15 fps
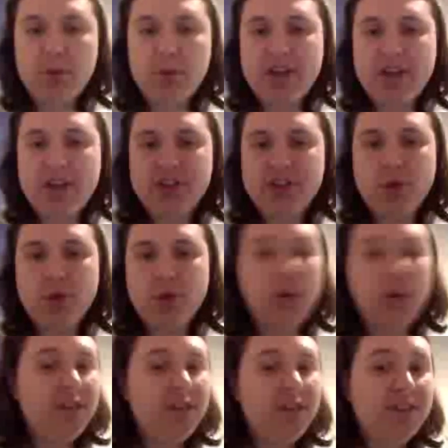are cool.
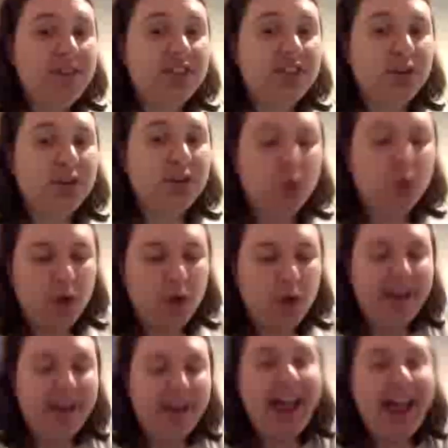Fezzes are cool.
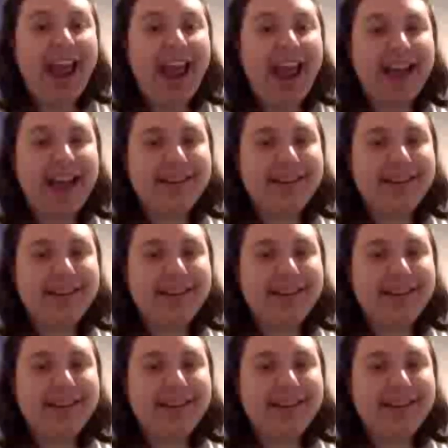And